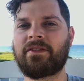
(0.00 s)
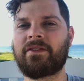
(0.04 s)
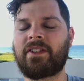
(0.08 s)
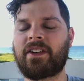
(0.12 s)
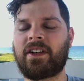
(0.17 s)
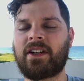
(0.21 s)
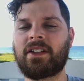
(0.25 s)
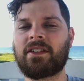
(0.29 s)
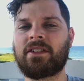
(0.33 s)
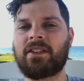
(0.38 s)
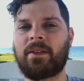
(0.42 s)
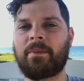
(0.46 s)

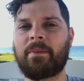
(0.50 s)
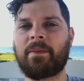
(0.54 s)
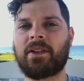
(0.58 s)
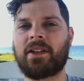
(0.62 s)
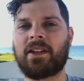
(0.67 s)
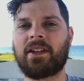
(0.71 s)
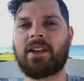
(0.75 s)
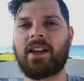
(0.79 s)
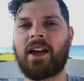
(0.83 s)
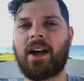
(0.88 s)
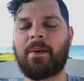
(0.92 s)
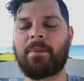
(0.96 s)
very
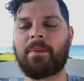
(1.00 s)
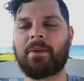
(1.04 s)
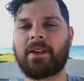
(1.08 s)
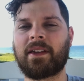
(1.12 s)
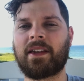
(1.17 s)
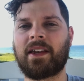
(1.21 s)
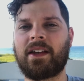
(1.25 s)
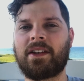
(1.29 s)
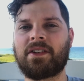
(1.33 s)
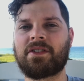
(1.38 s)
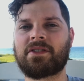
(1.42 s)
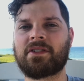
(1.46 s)
limited
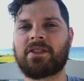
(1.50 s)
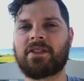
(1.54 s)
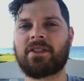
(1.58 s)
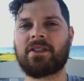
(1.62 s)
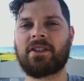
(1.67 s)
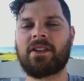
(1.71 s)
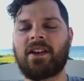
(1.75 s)
application.